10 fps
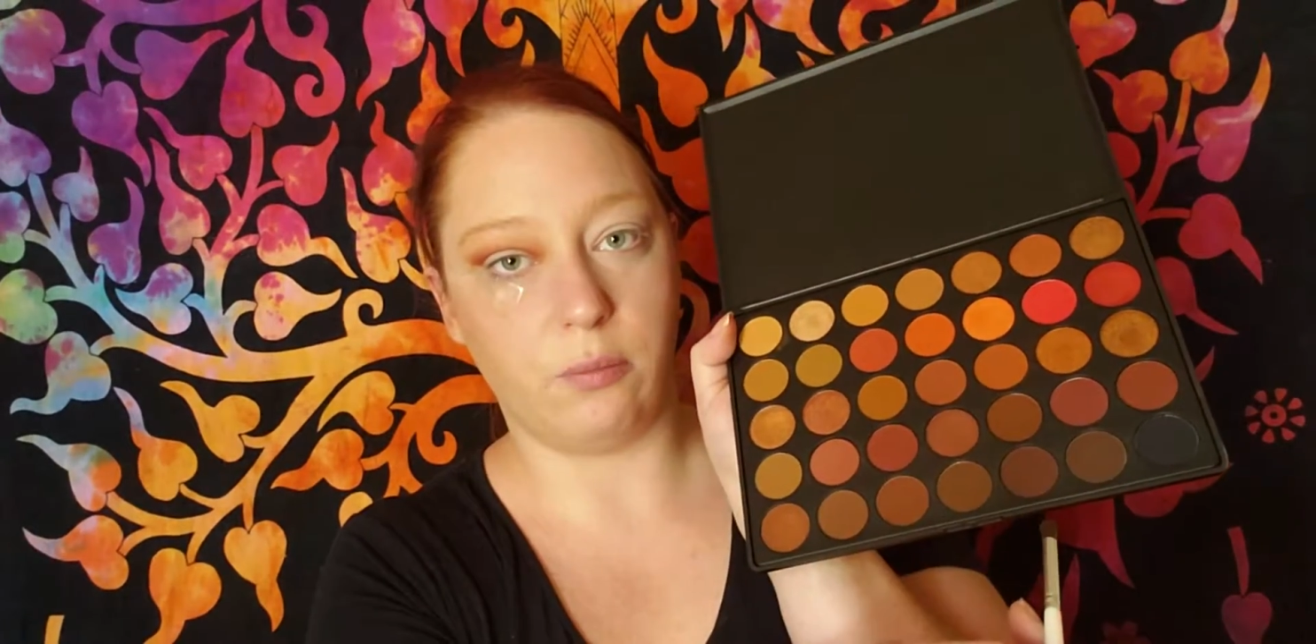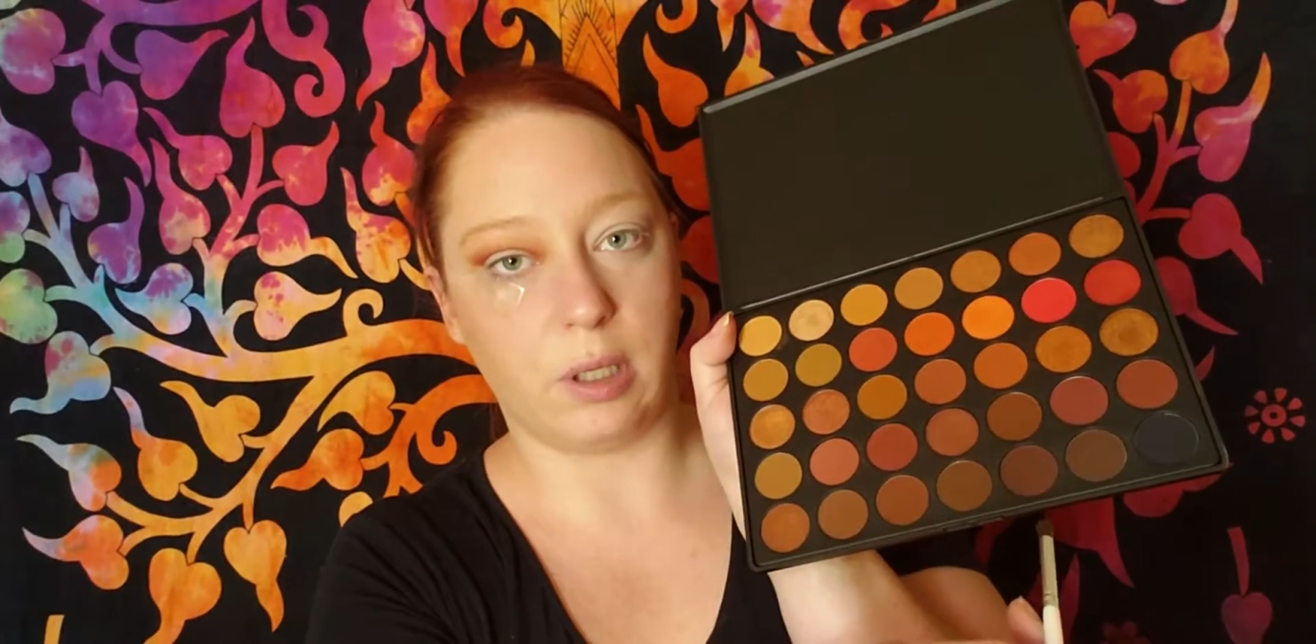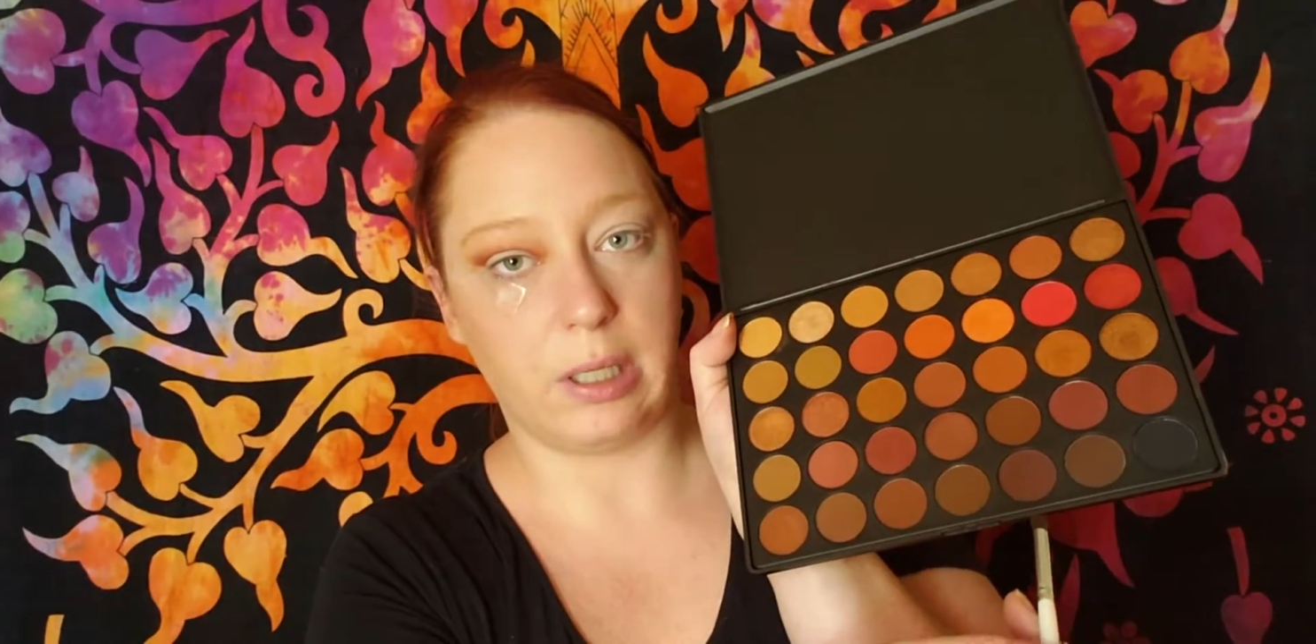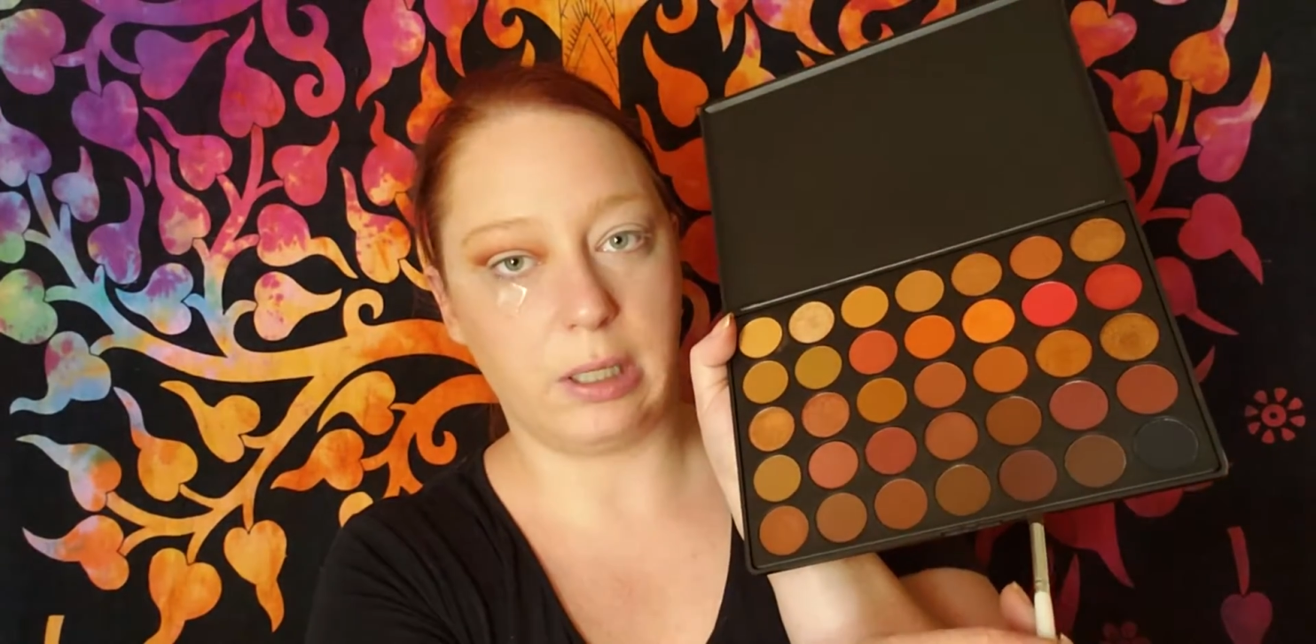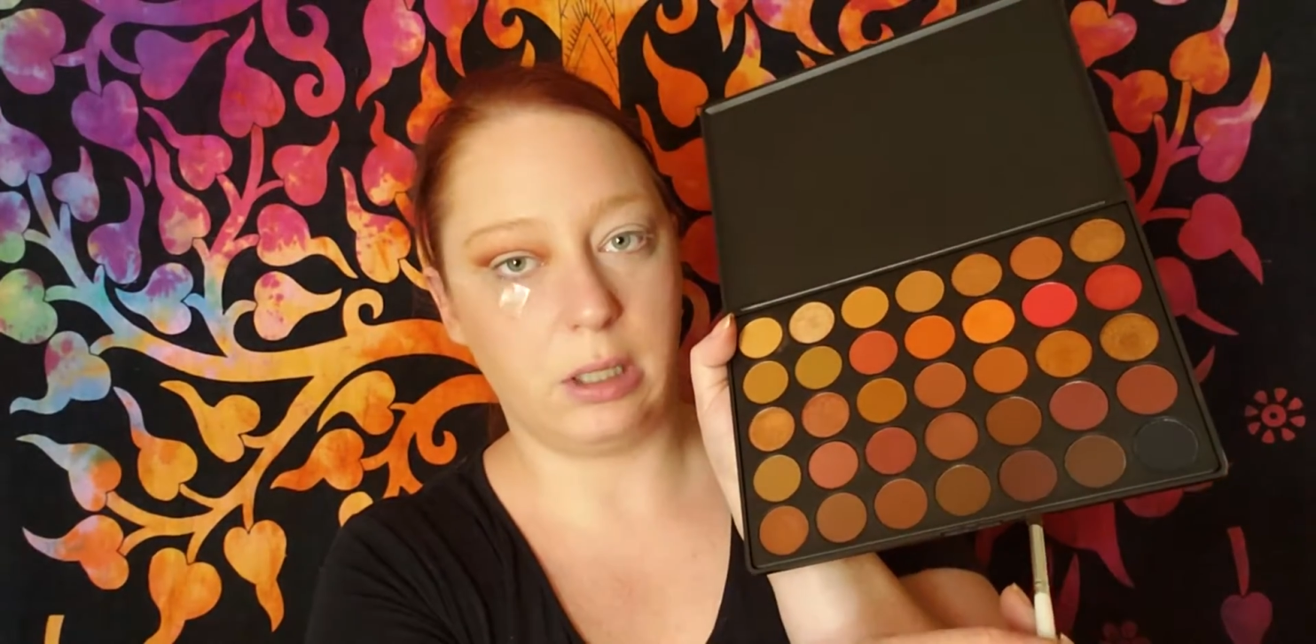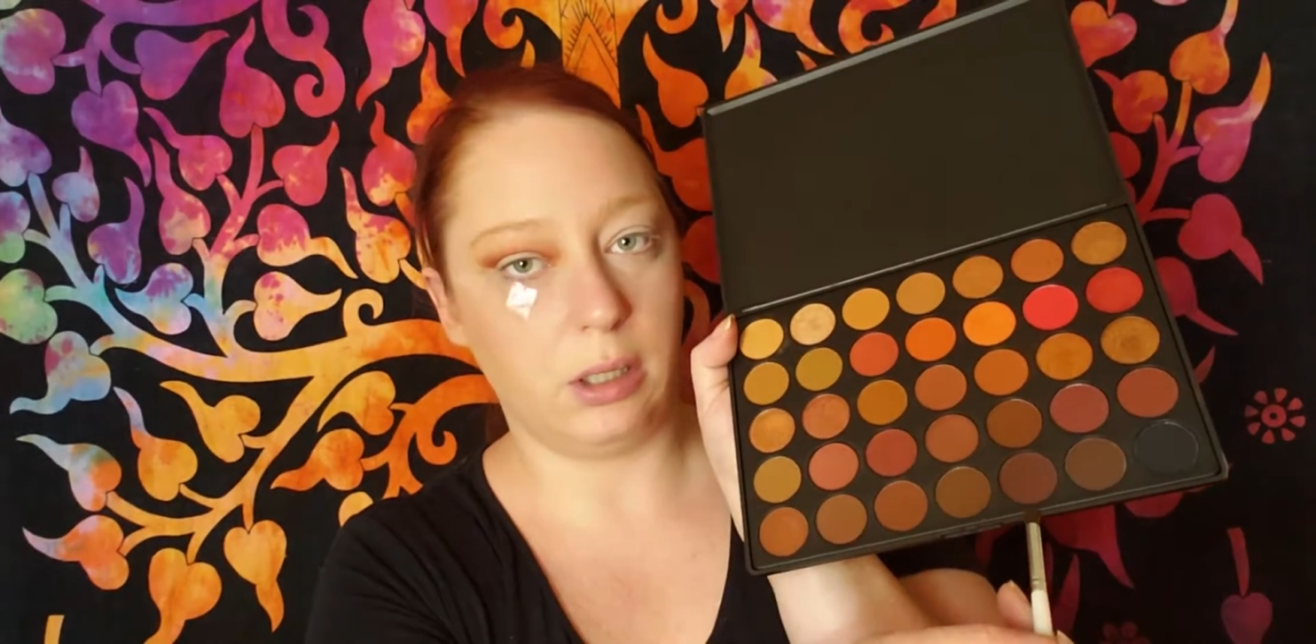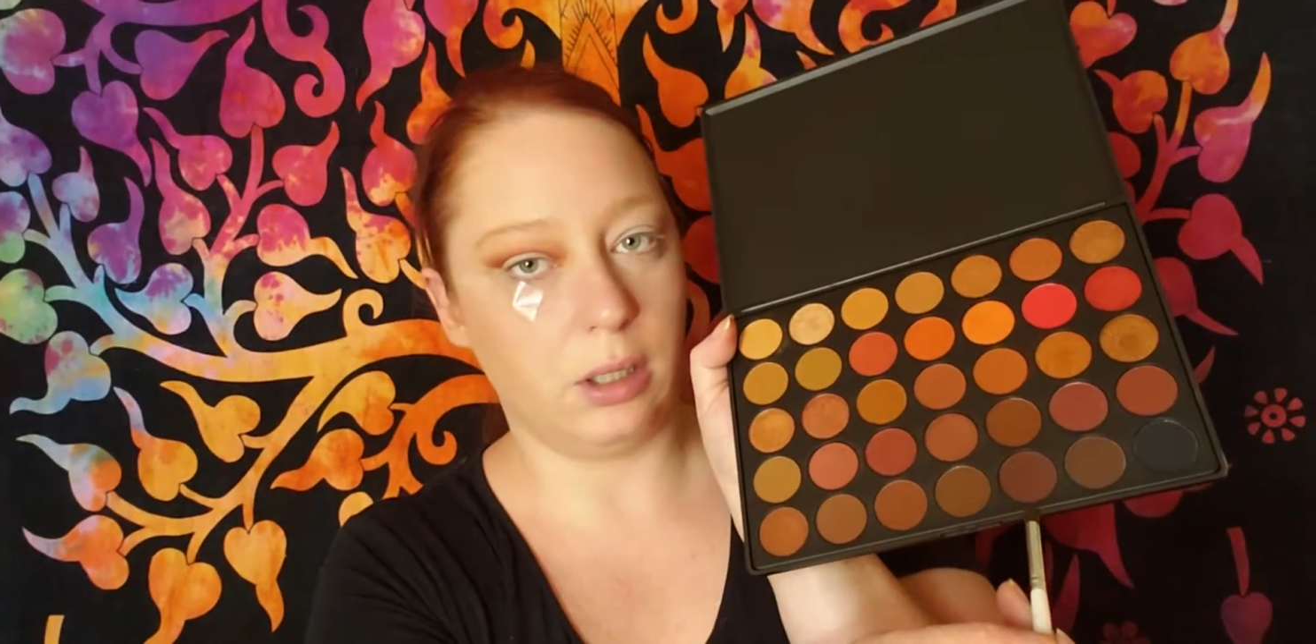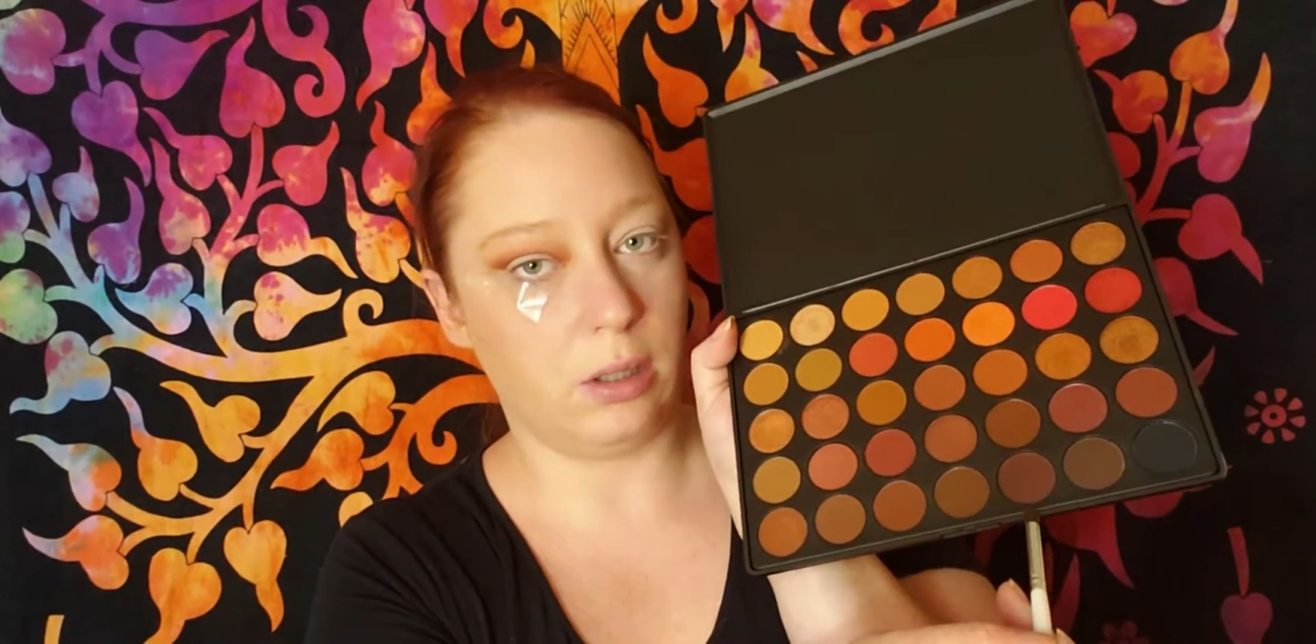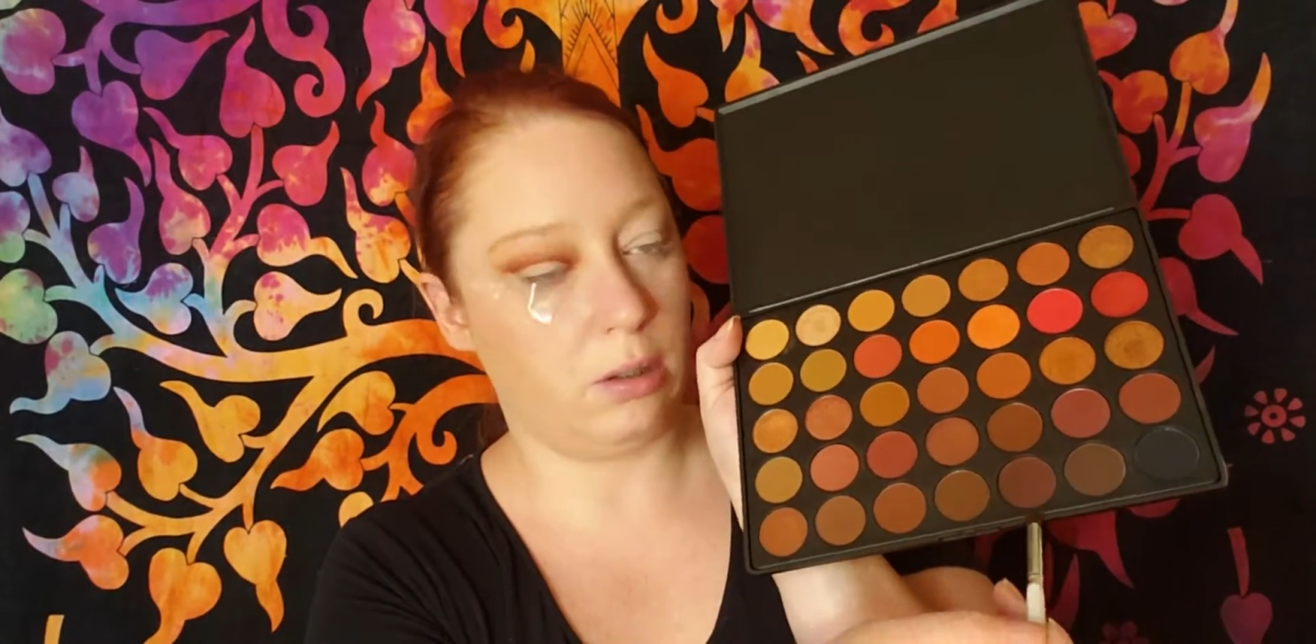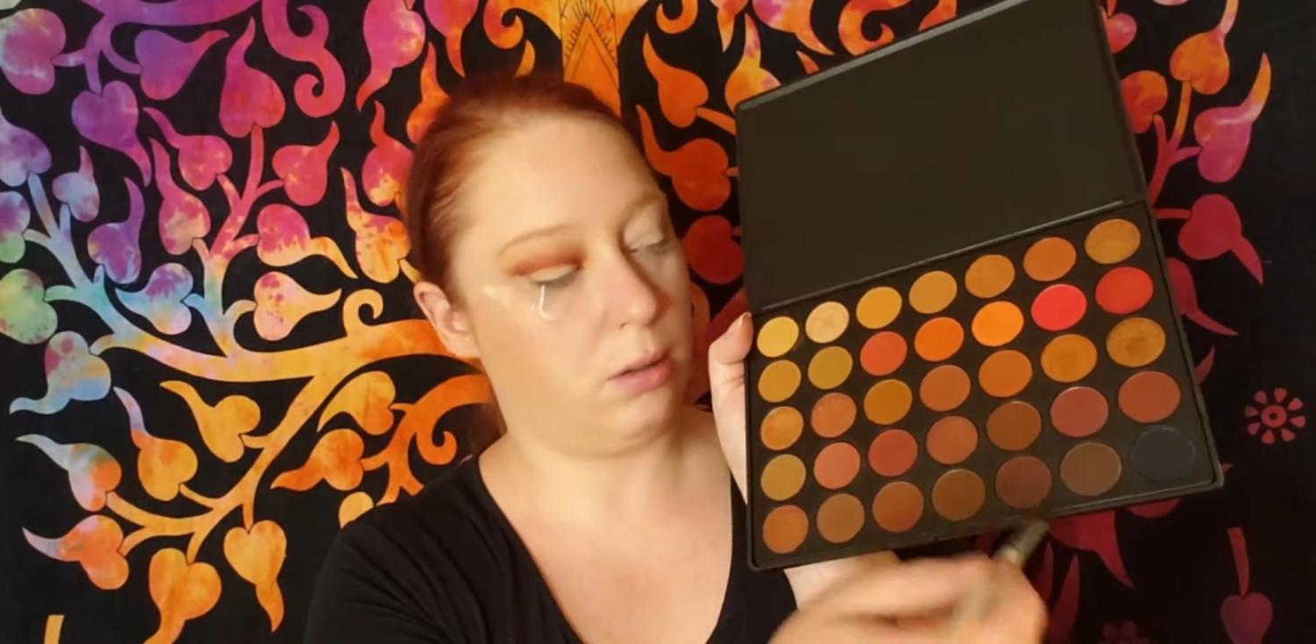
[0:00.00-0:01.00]
right
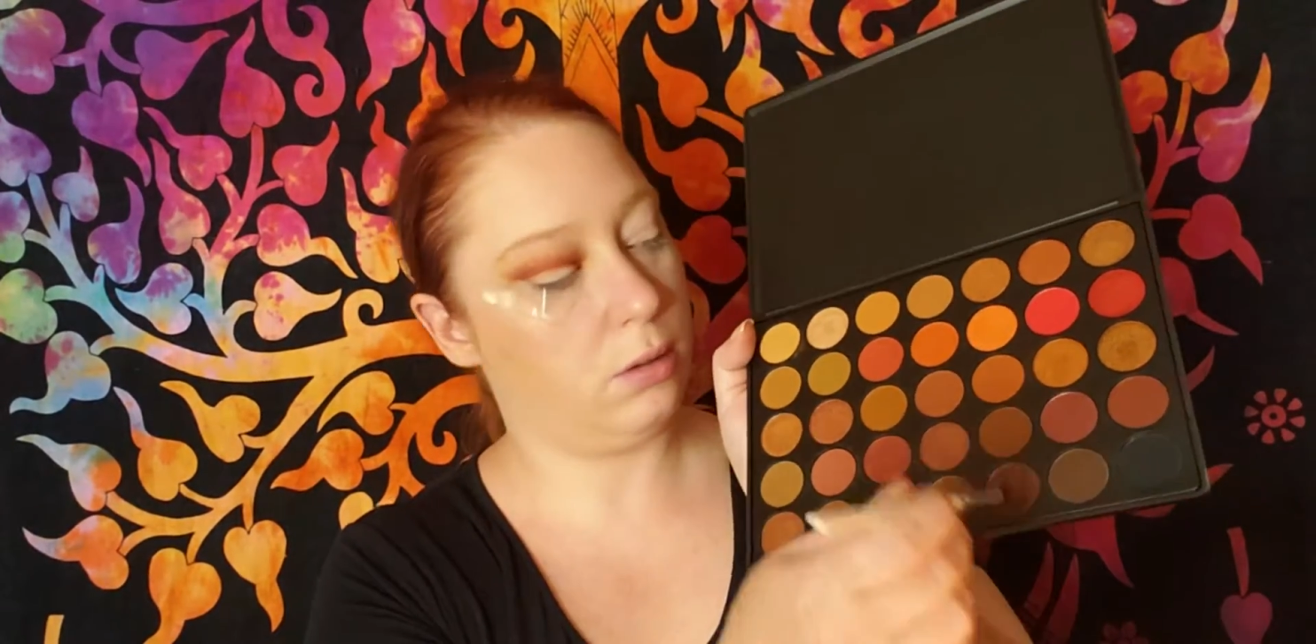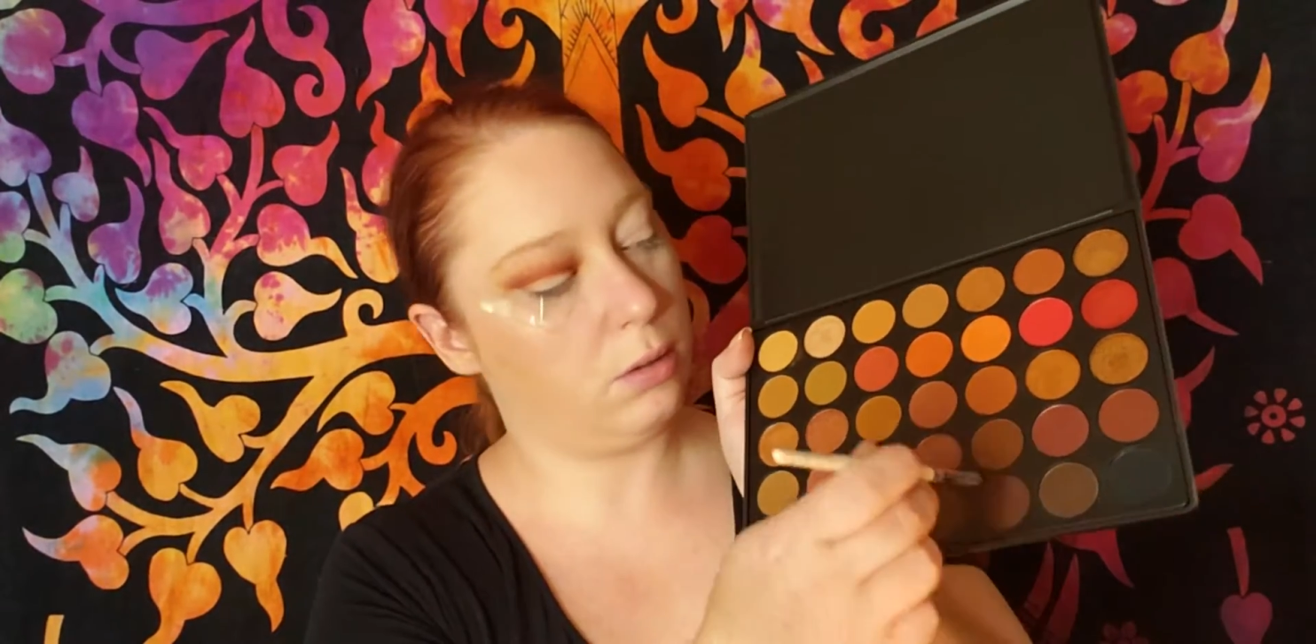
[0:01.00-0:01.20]
here.